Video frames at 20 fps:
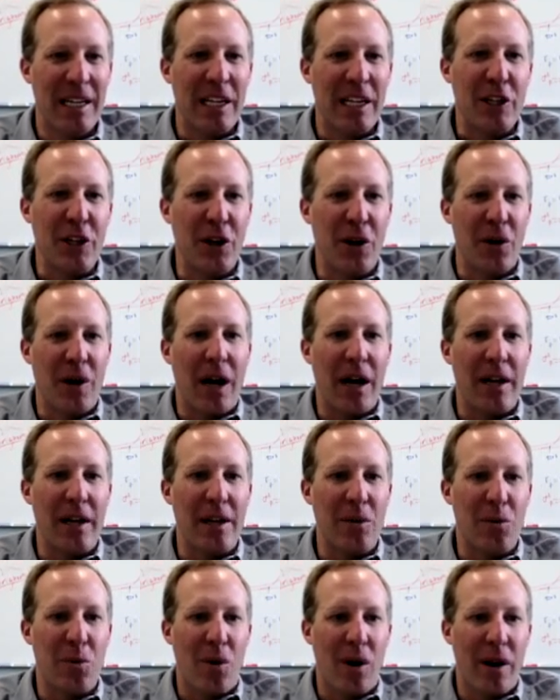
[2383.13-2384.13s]

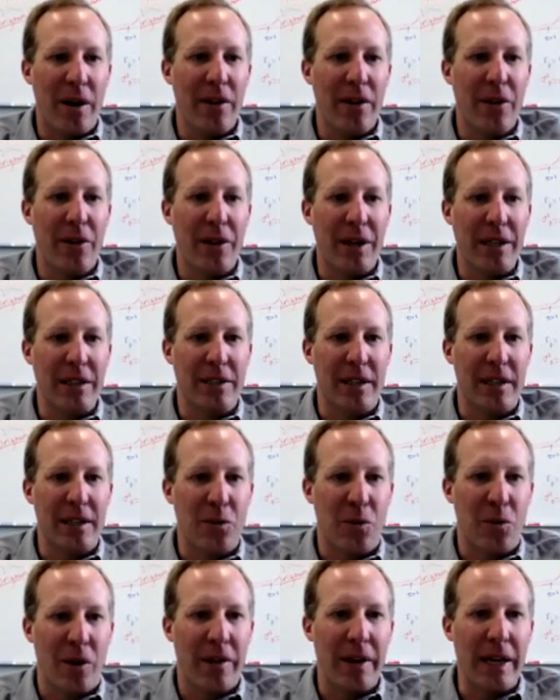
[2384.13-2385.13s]
one of
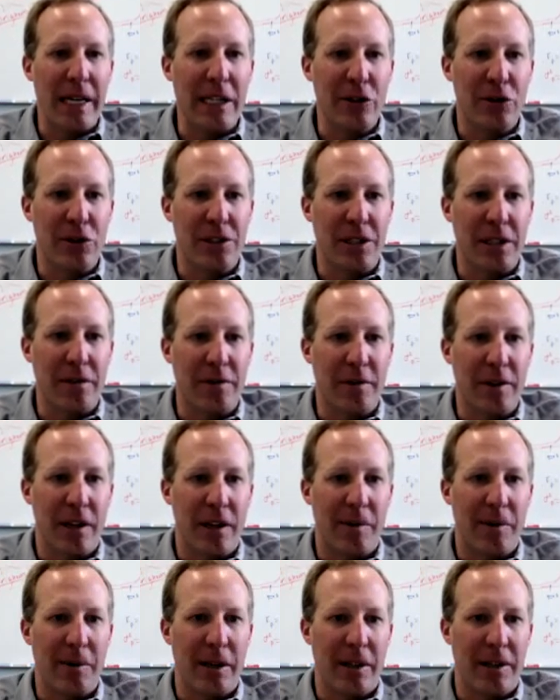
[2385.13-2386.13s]
the interesting
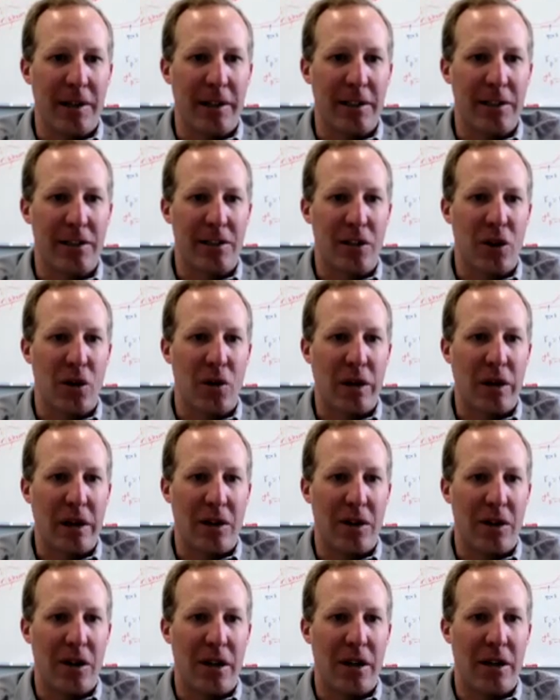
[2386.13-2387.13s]
phenomena that's going
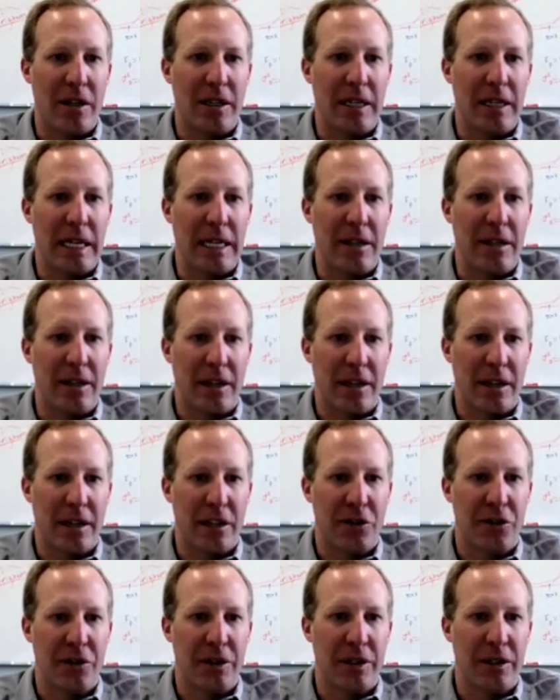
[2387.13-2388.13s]
on in the
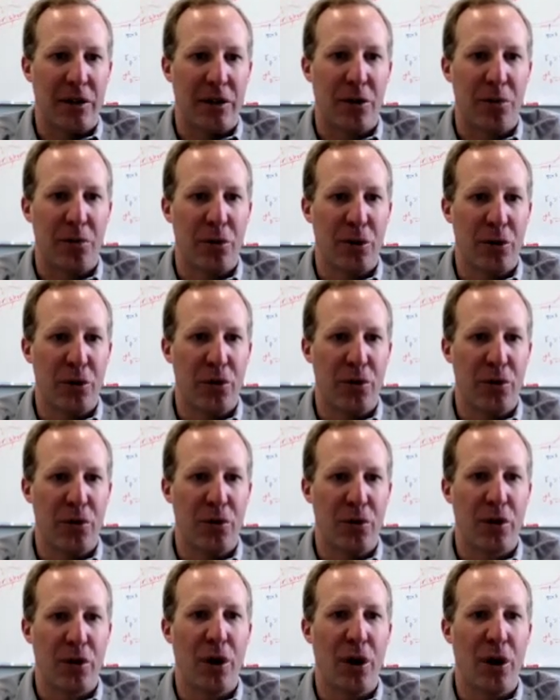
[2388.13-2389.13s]
country
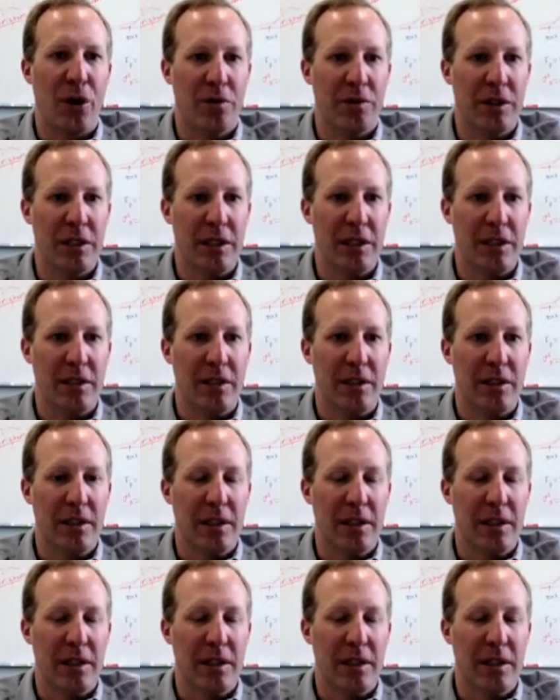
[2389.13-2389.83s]
through COVID,